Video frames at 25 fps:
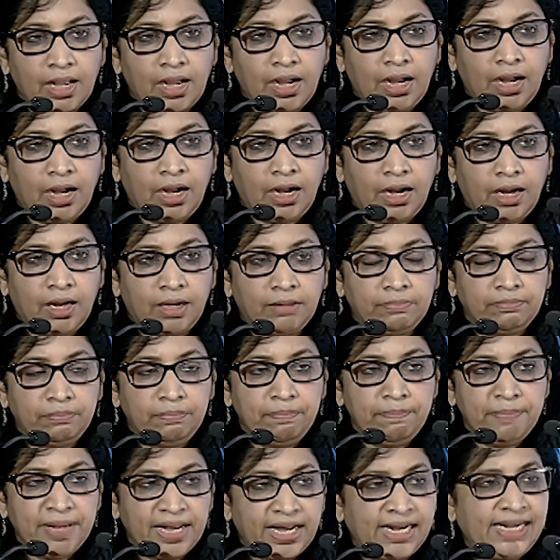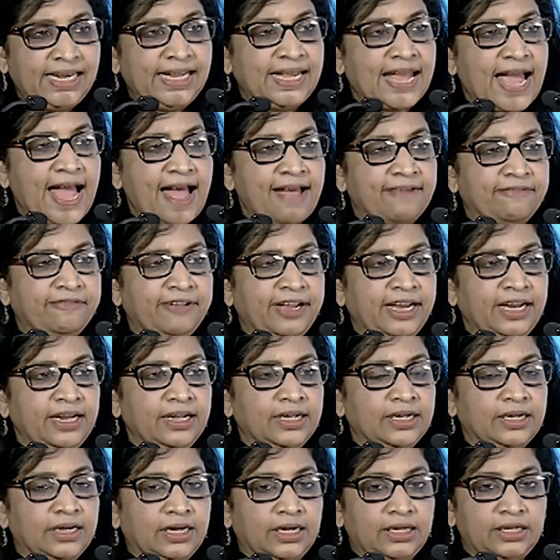Merely having
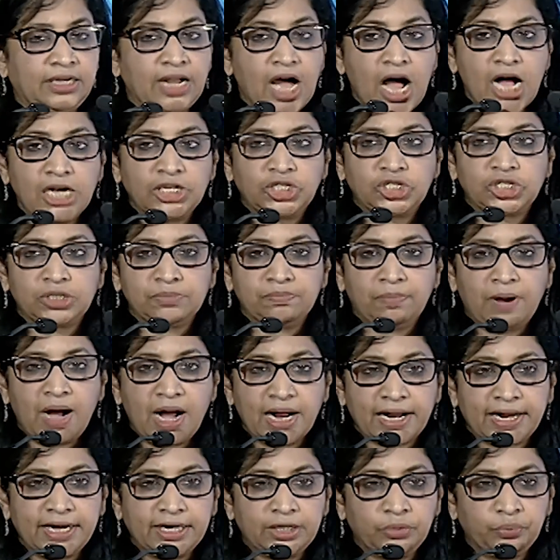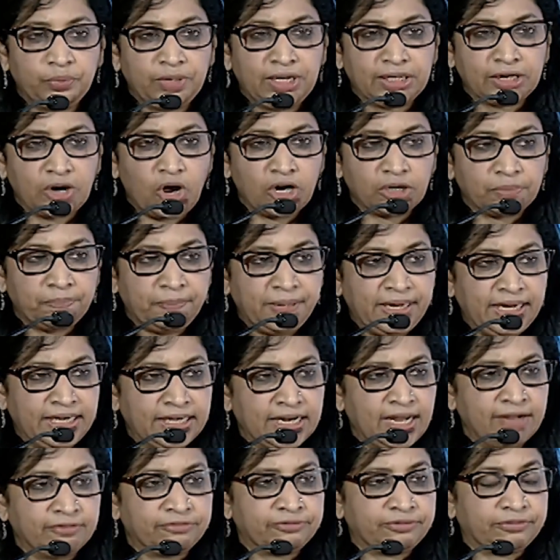a large market will not be
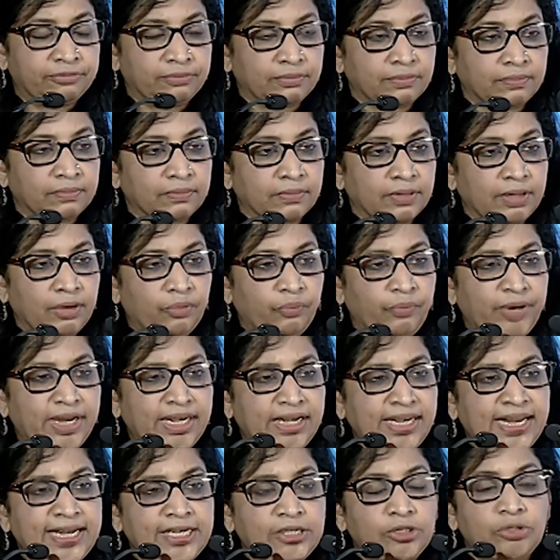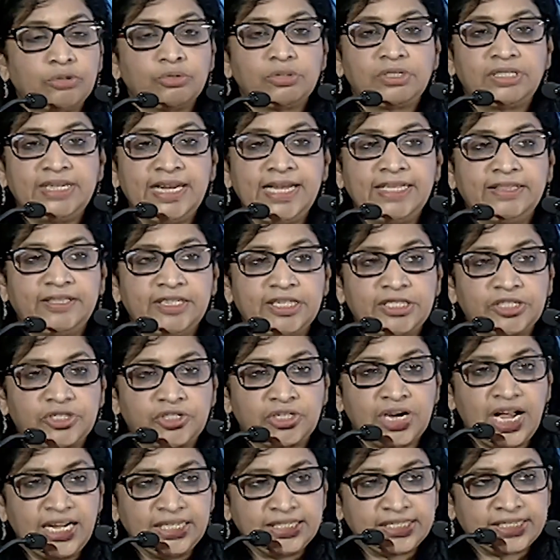enough. We need to see this
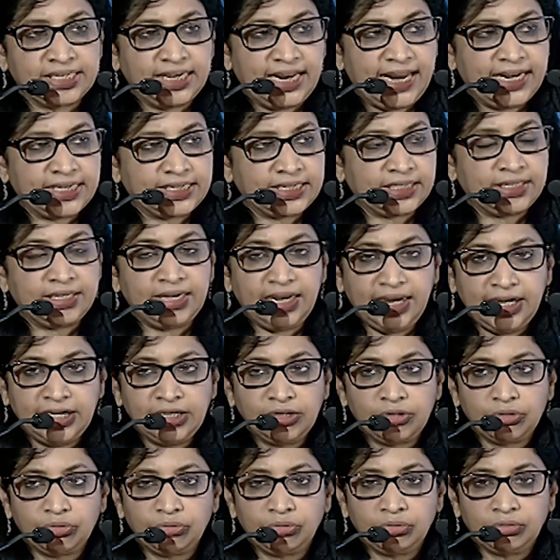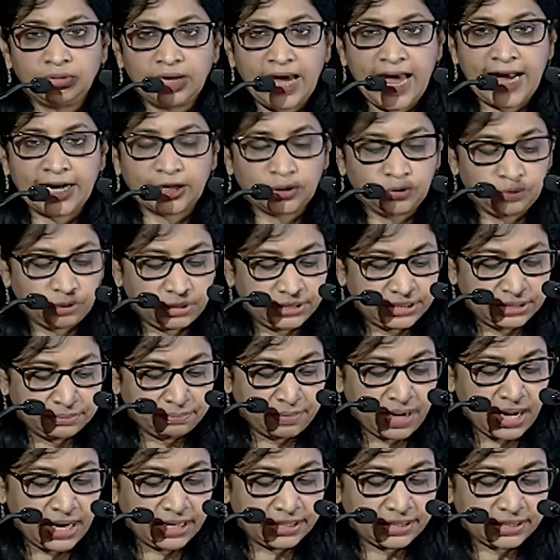translated into actual
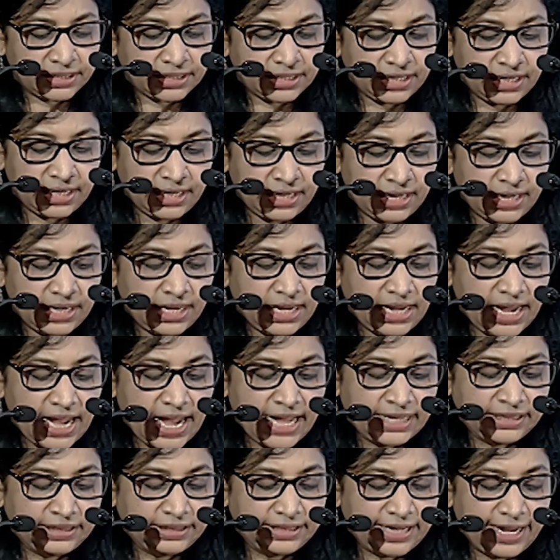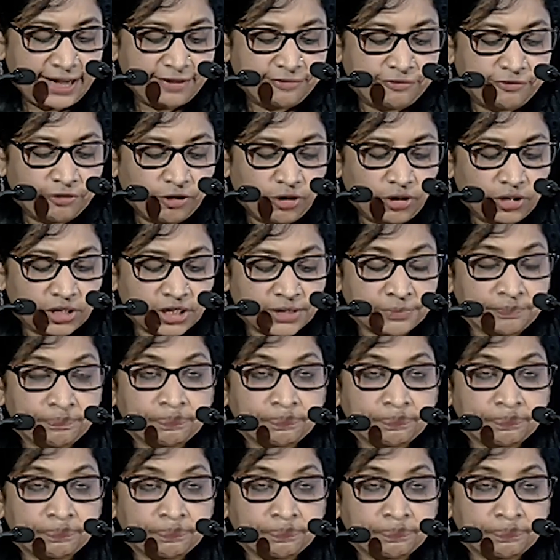demand. And therefore,